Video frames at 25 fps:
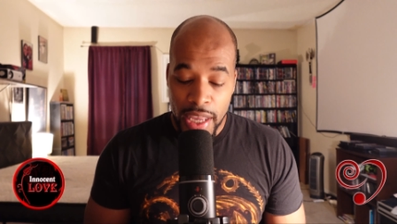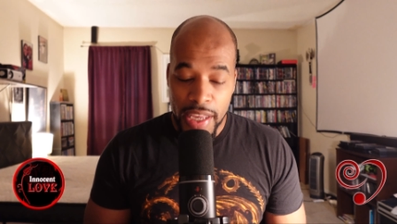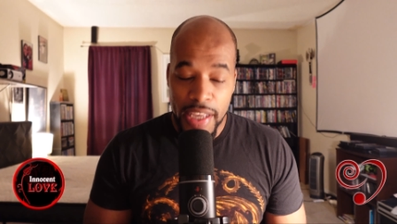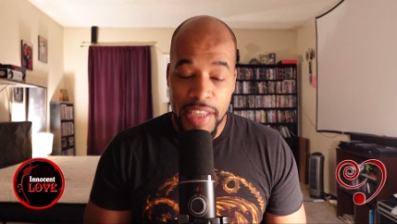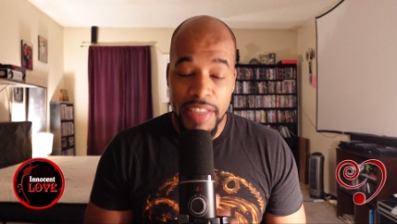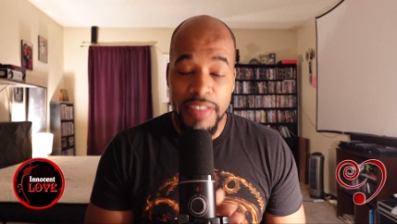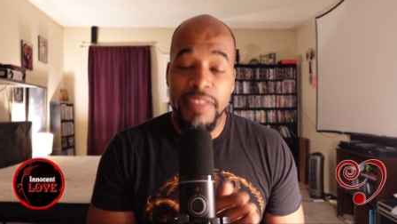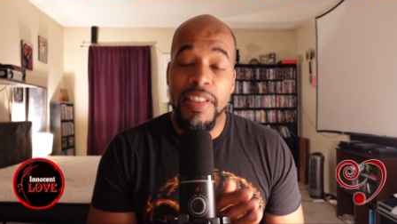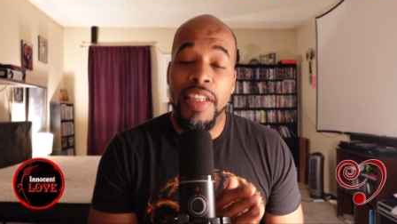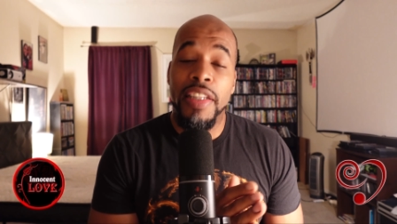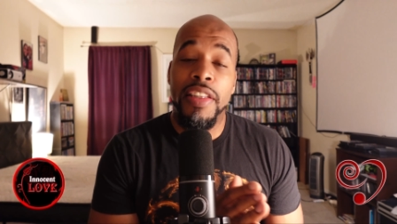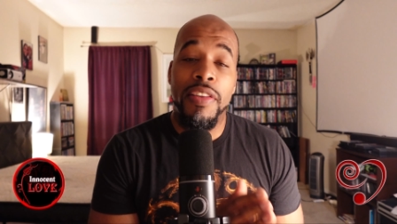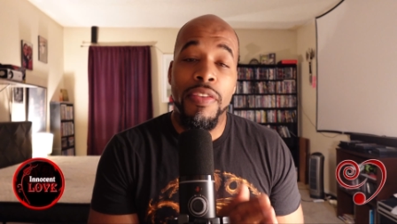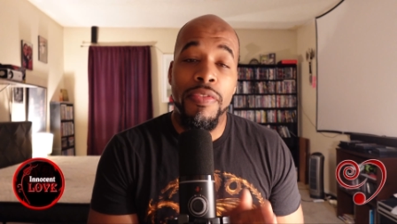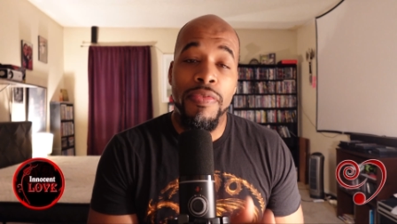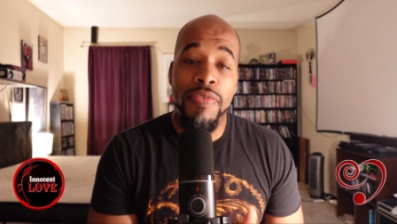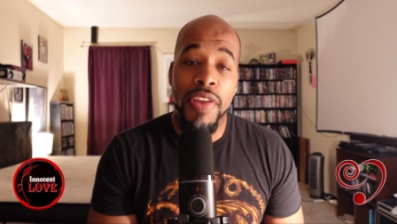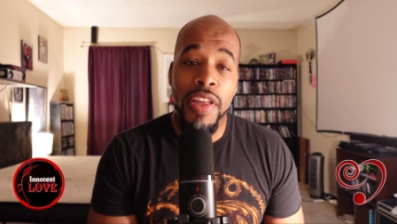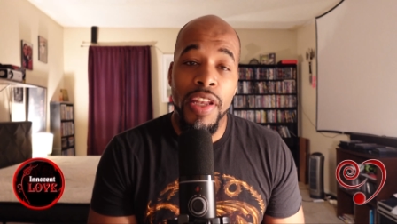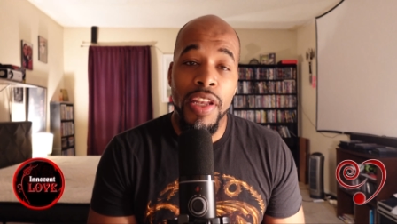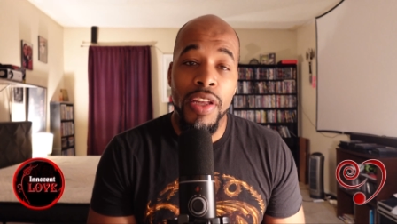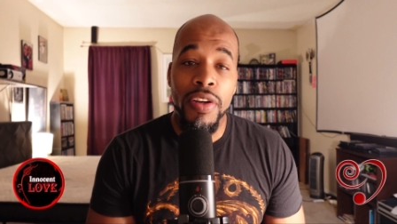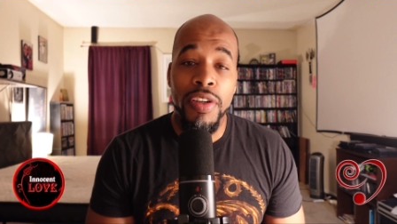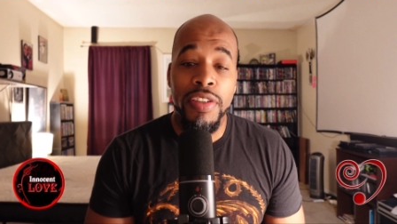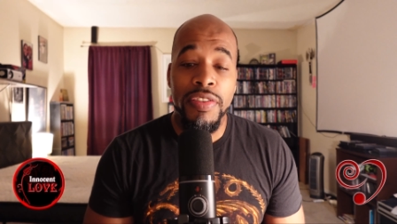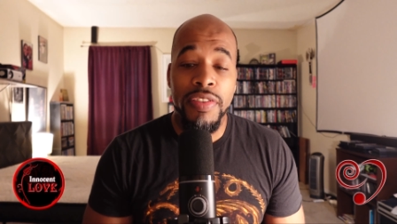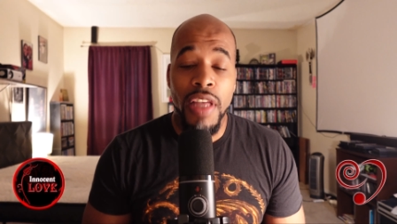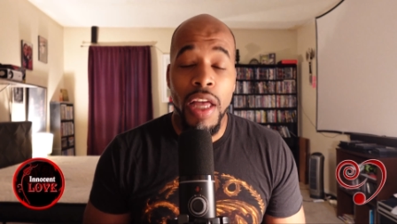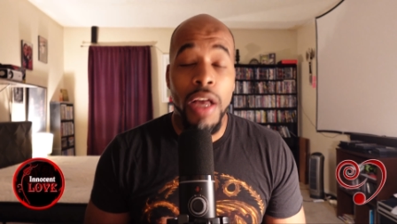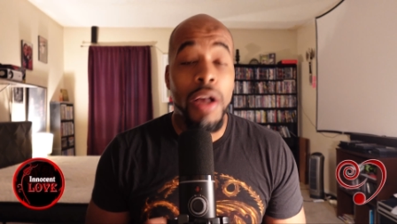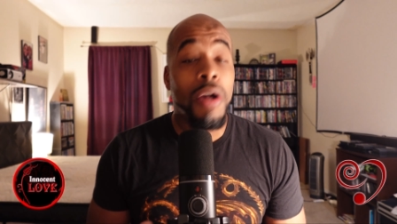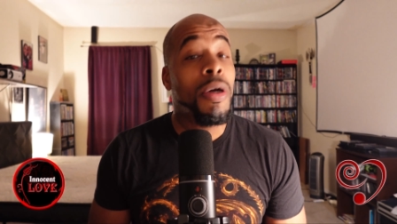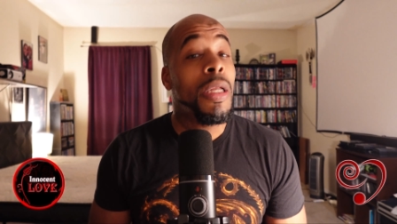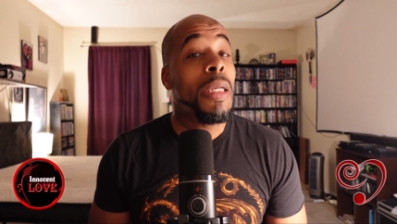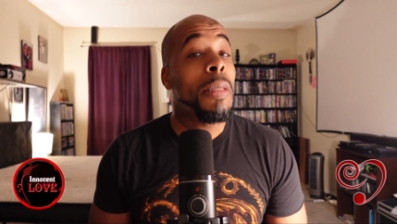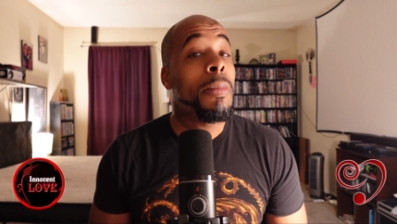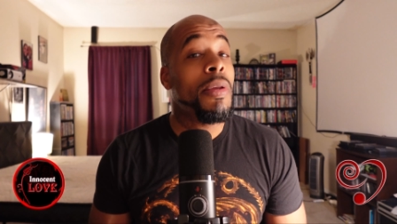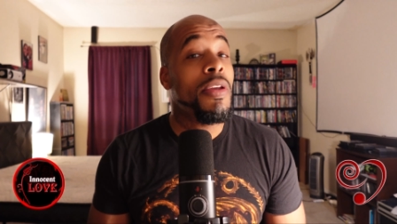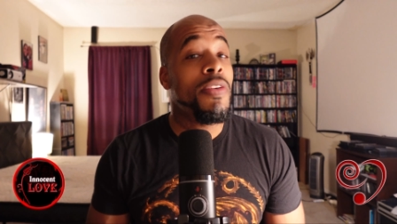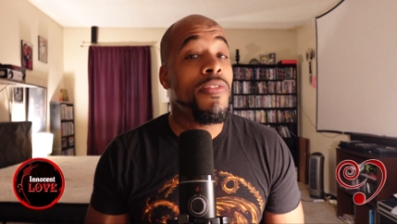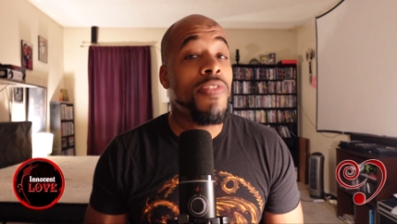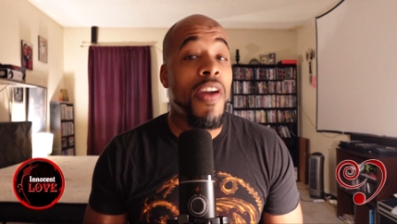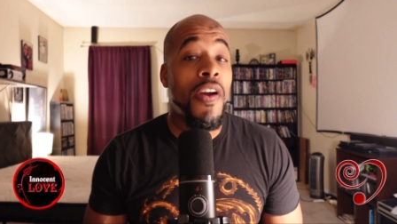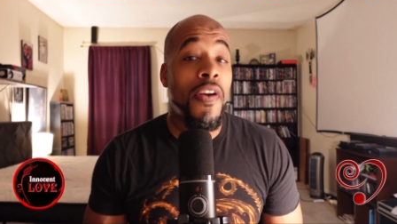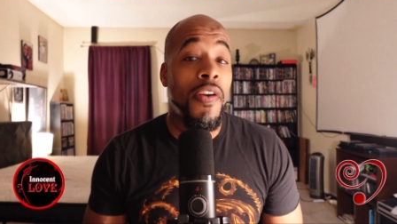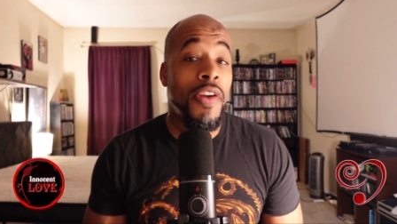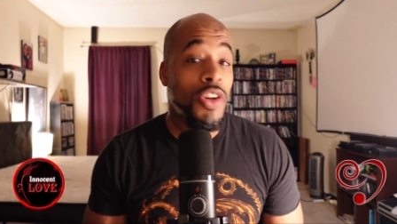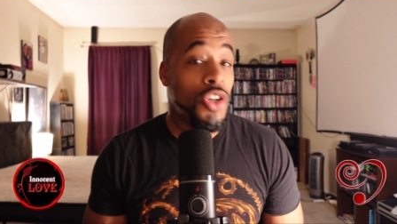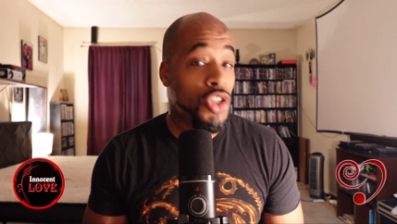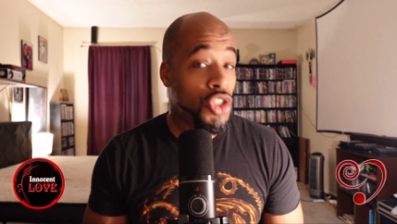is that the videos are going to be
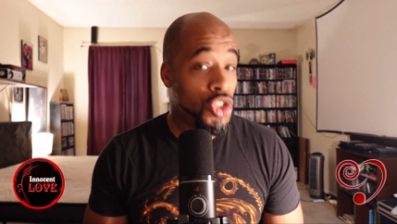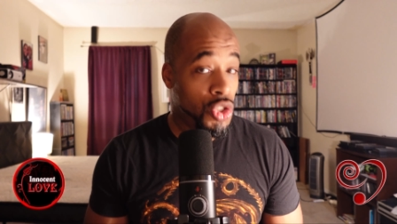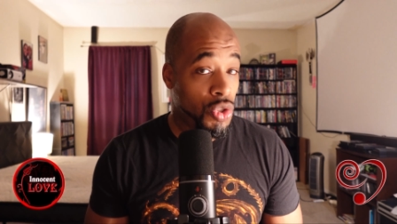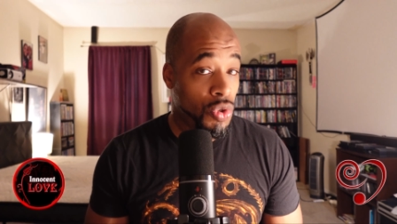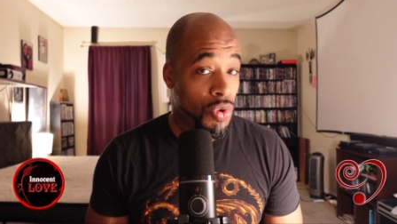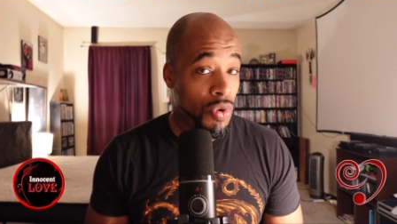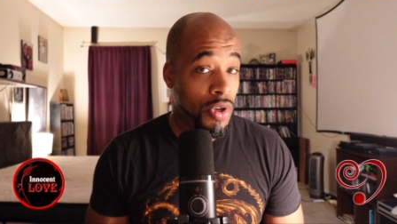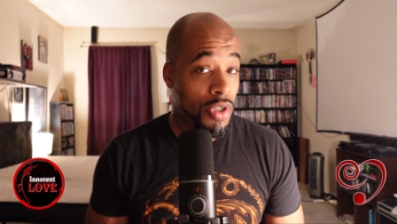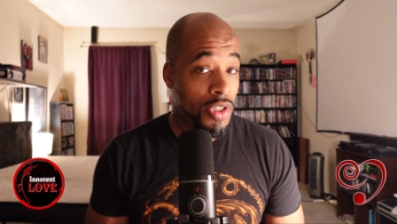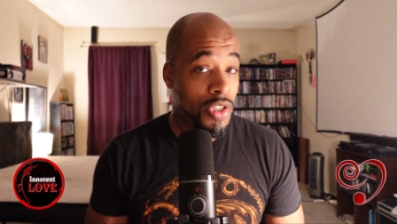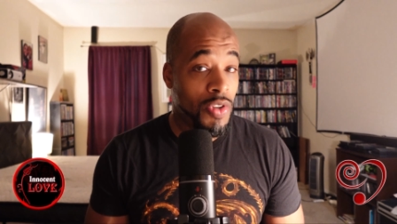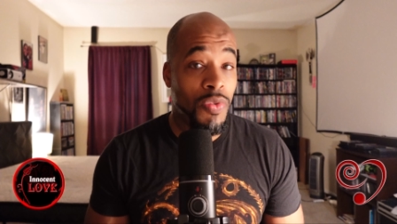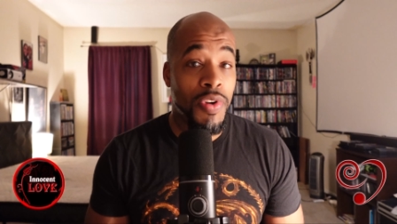very short.